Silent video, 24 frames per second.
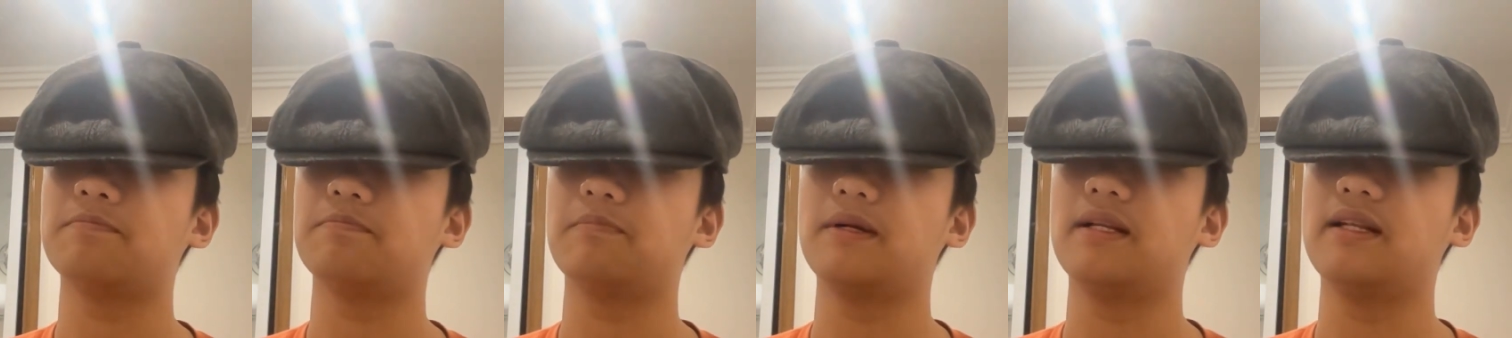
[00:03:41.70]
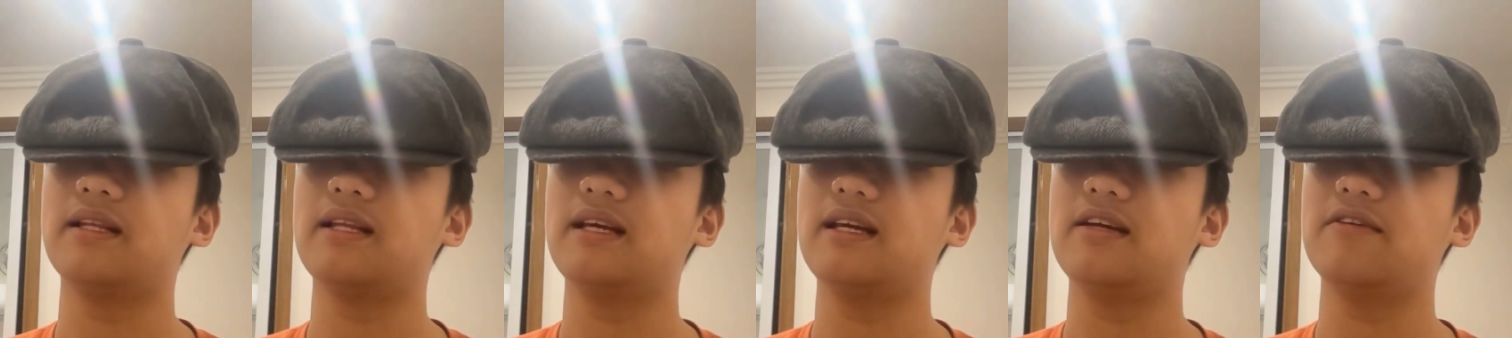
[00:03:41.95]

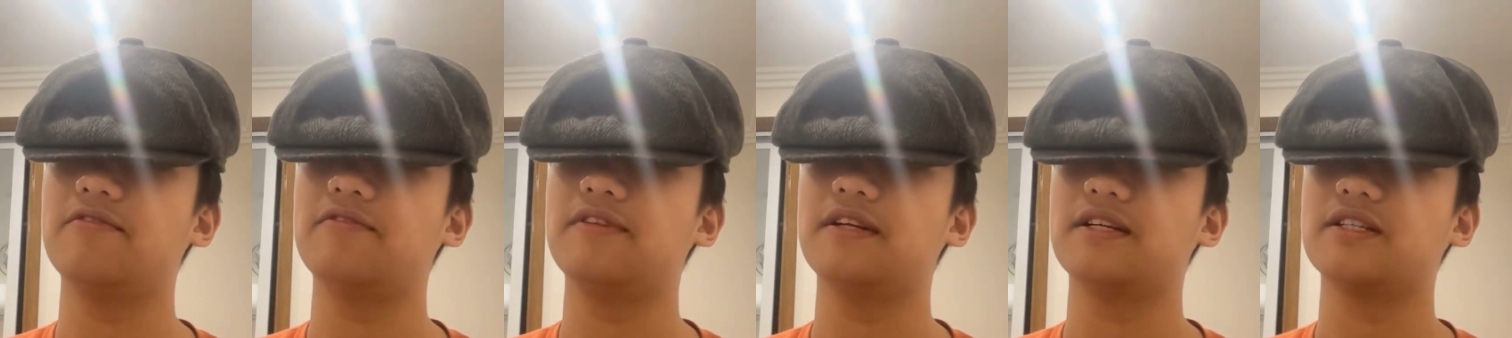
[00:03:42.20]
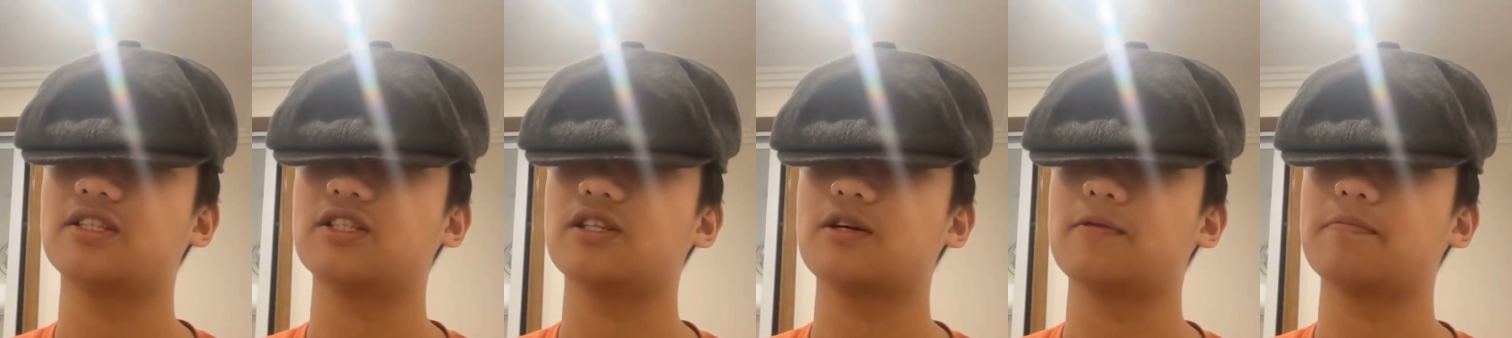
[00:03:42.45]
belief
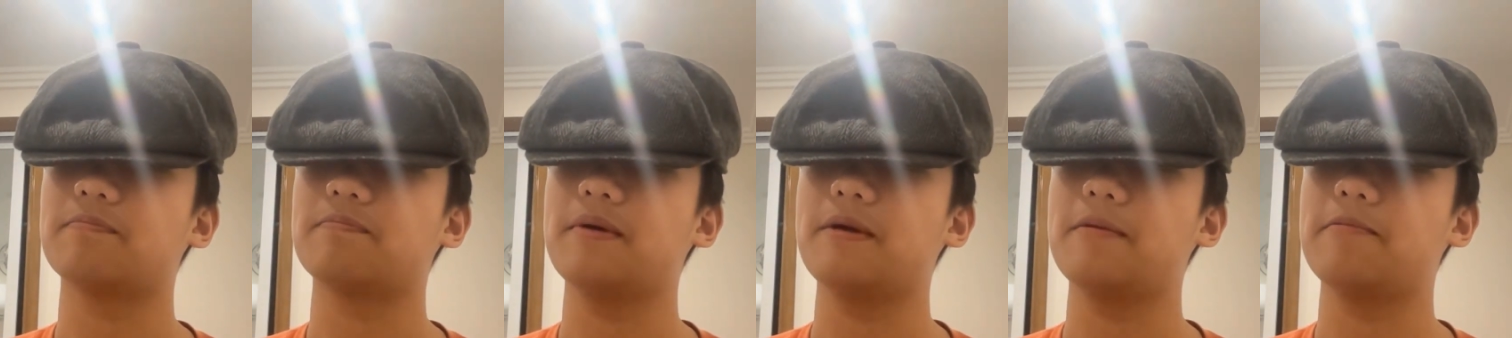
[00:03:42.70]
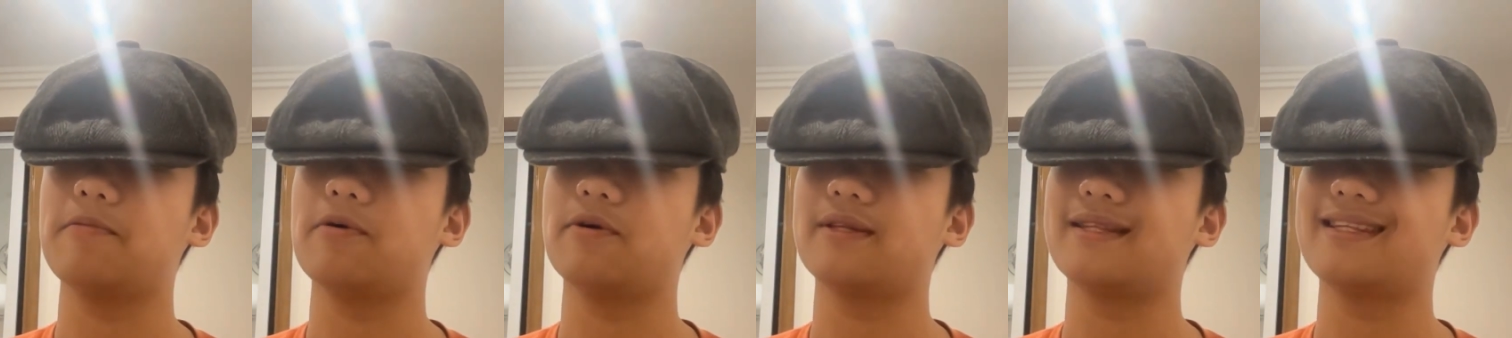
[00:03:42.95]
that some
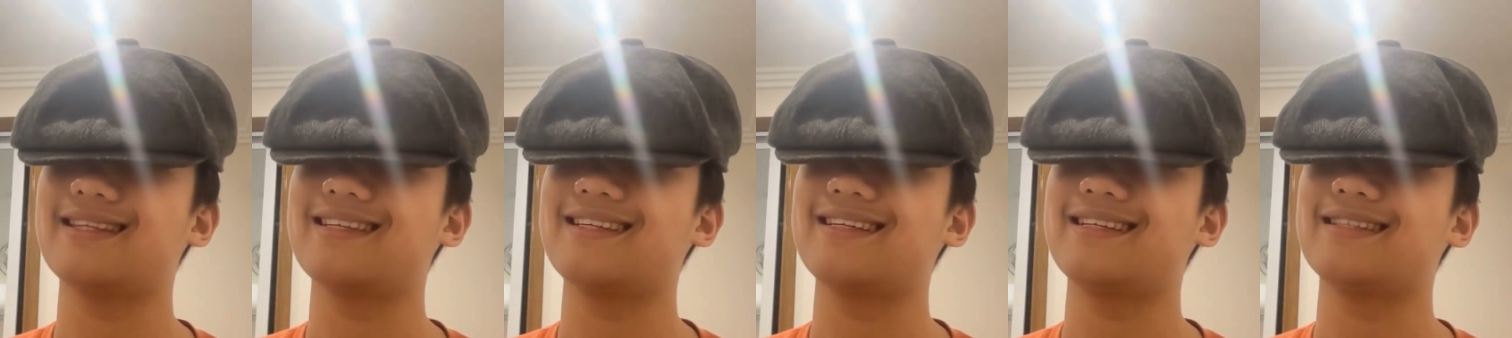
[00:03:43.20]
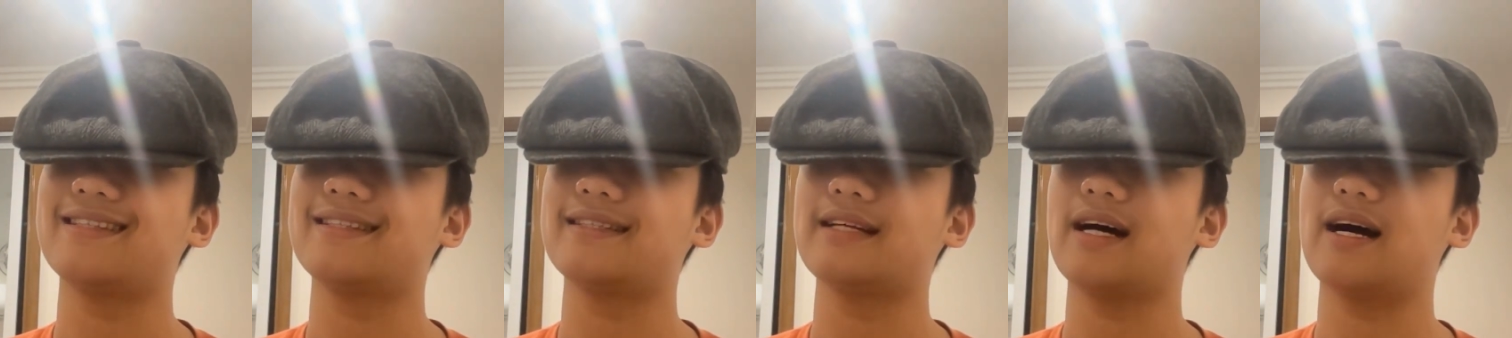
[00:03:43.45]
people are
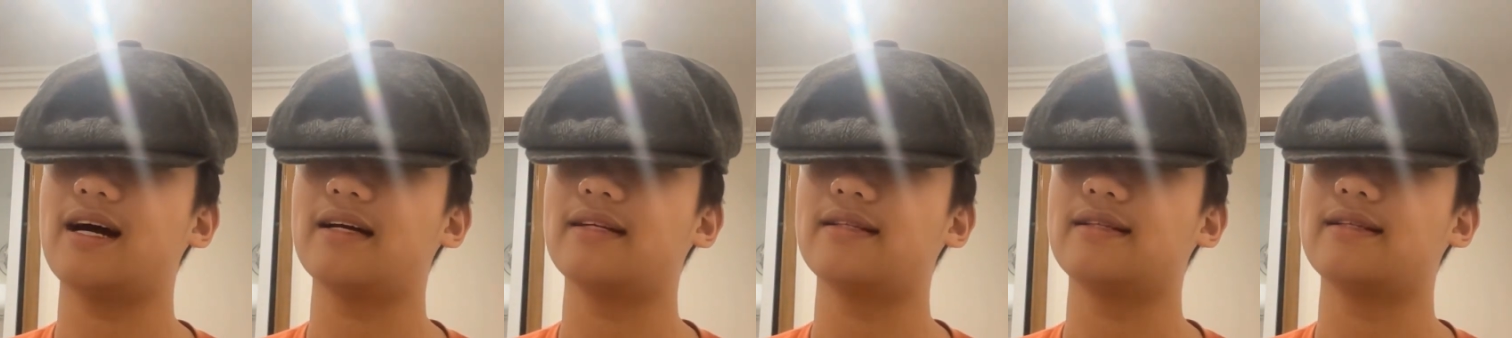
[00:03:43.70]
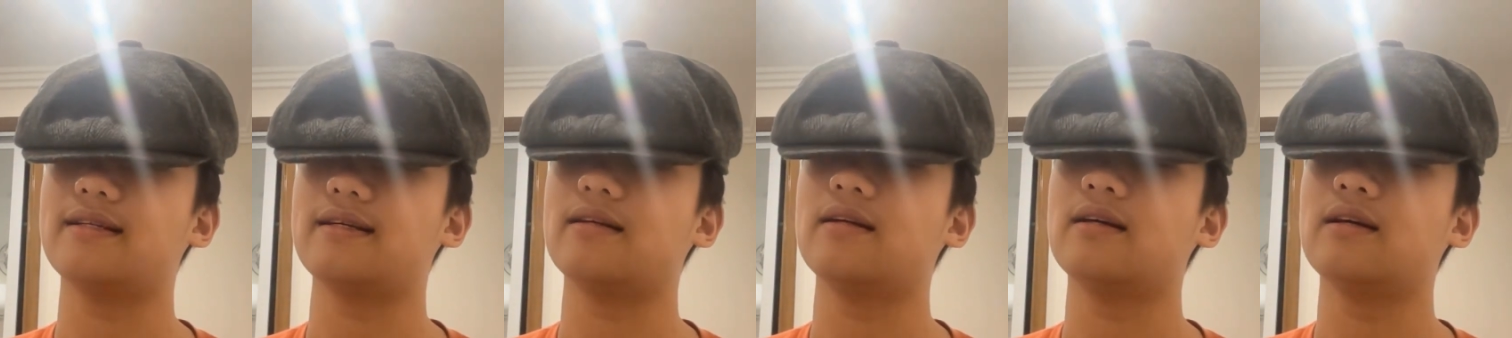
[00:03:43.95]
designed
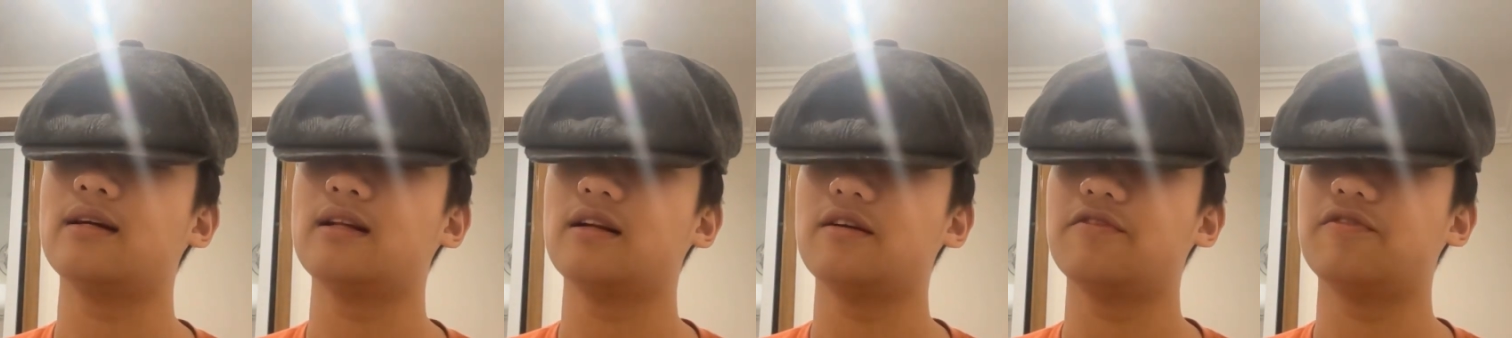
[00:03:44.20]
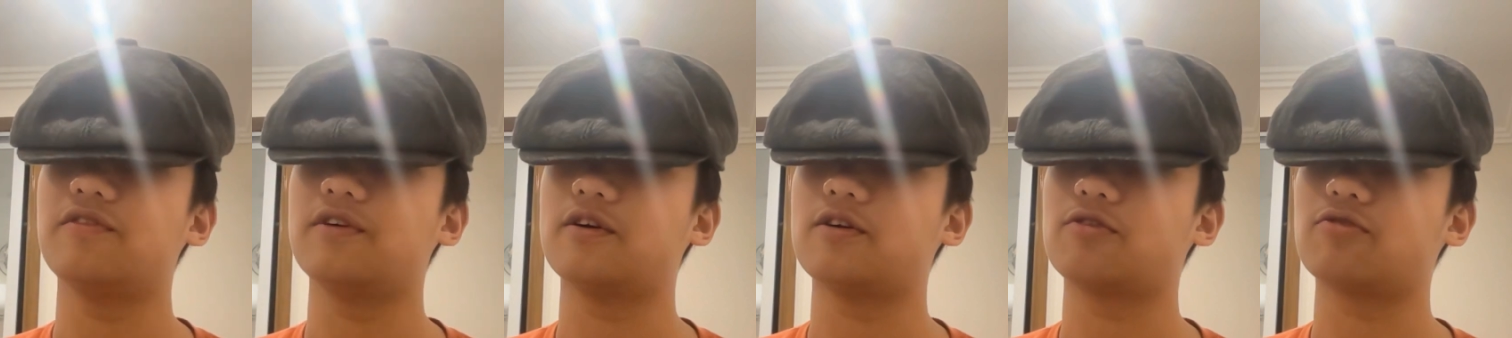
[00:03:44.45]

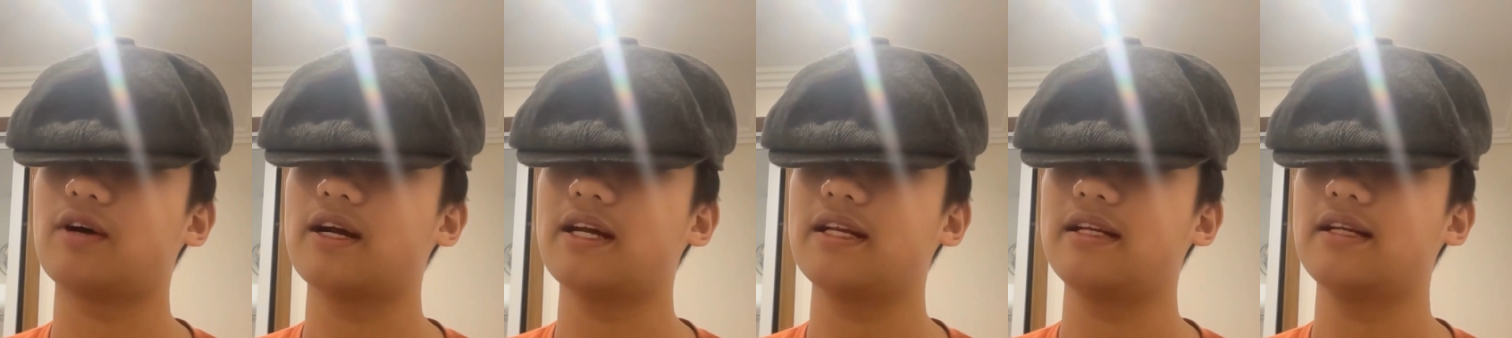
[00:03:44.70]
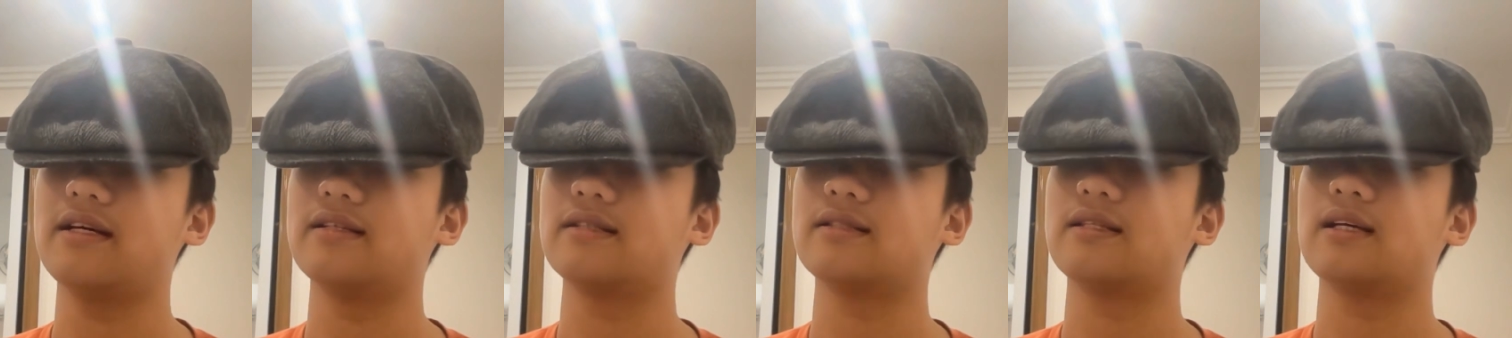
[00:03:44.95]
for
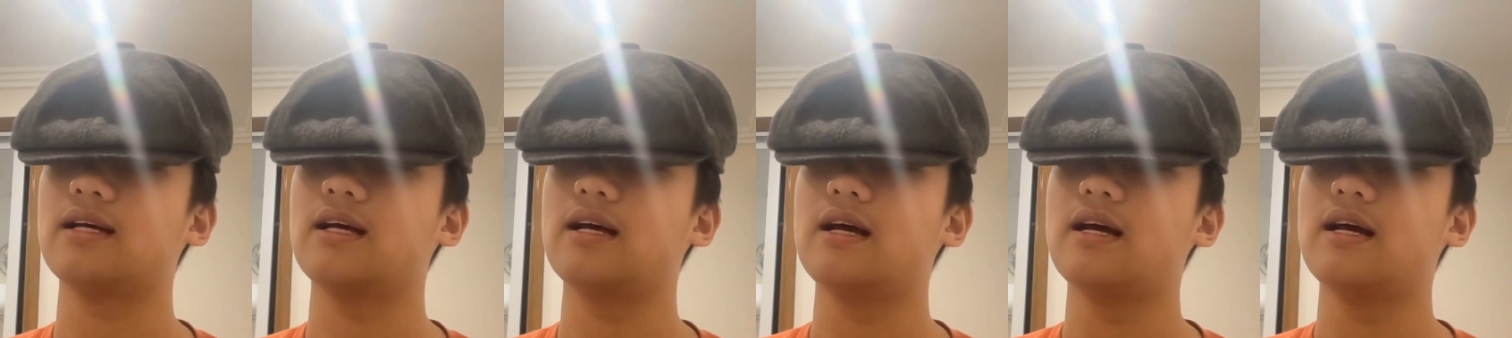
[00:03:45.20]
greatness.